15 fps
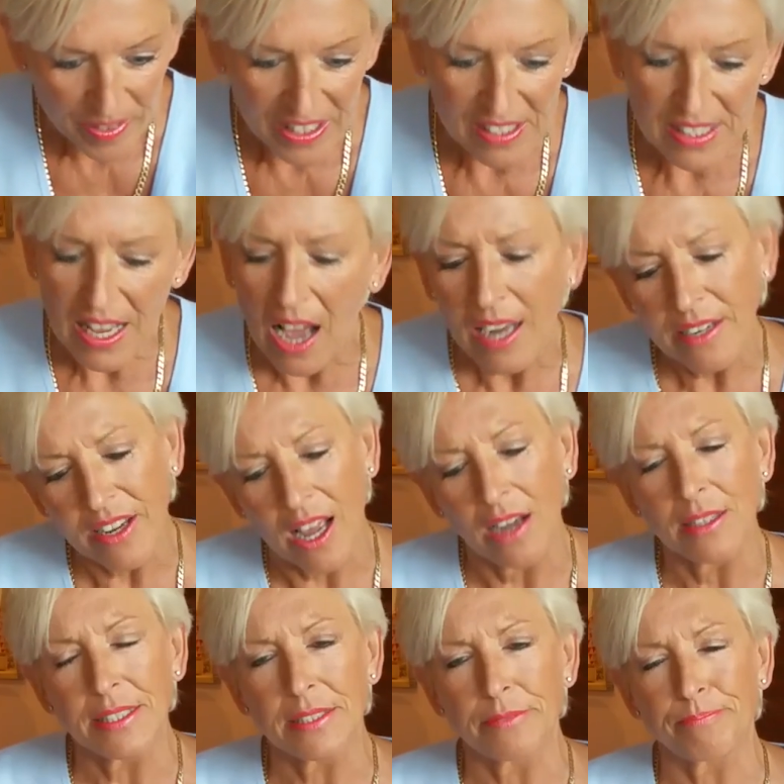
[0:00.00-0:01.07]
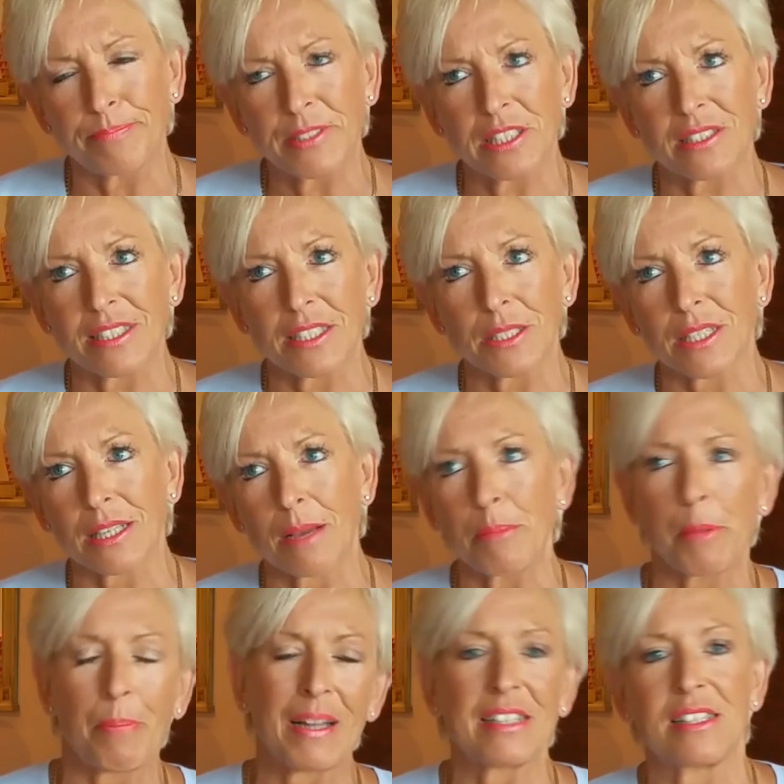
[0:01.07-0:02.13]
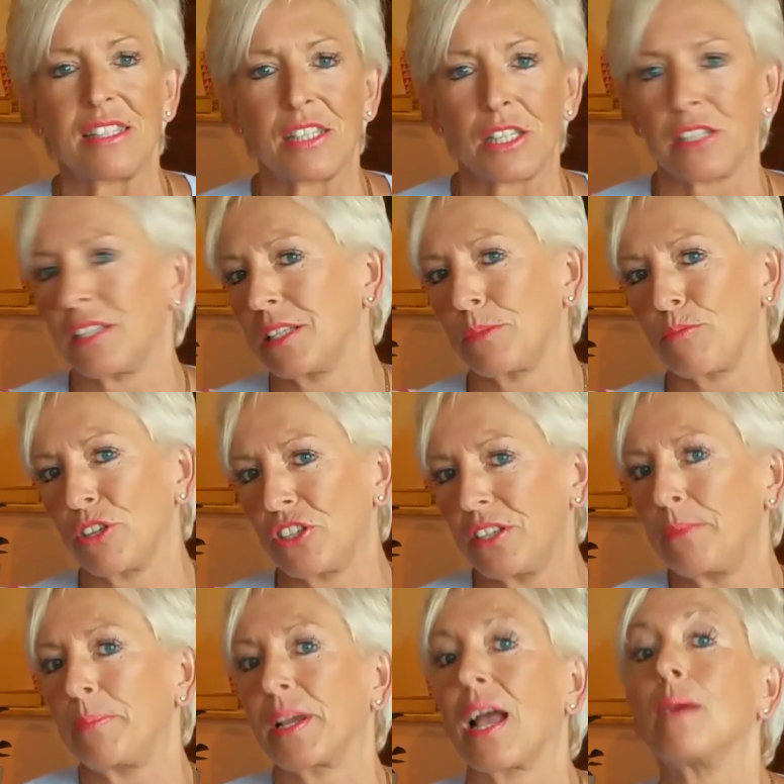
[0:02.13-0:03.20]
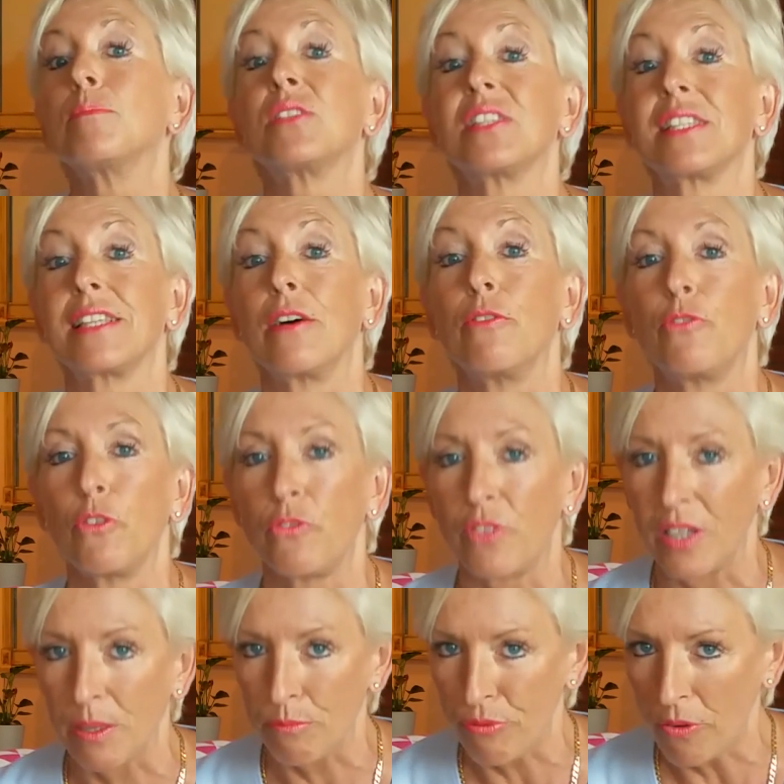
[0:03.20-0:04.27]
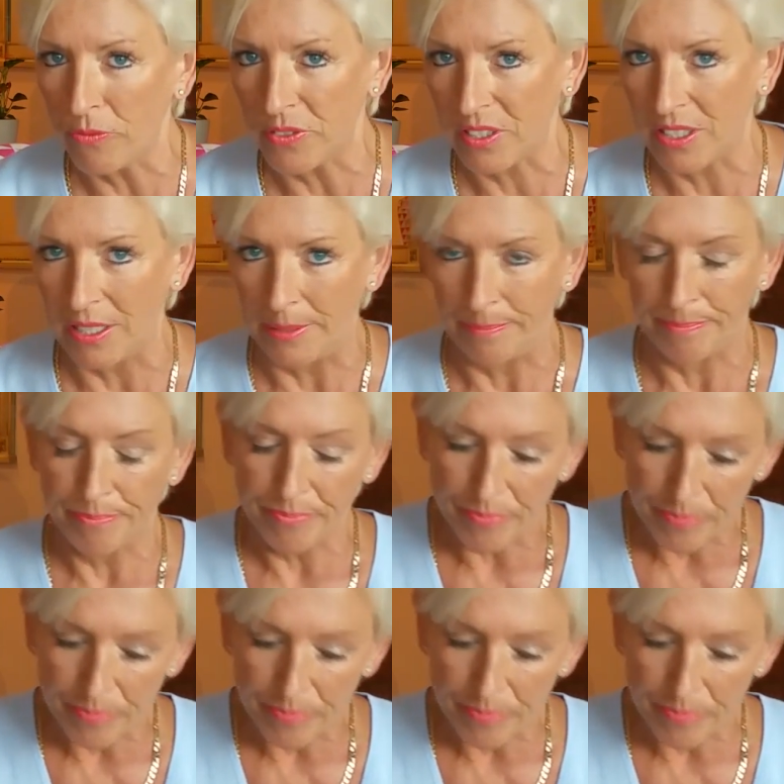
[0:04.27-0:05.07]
It's kind of this, coming back to this expression, it becomes a self-fulfilling prophecy.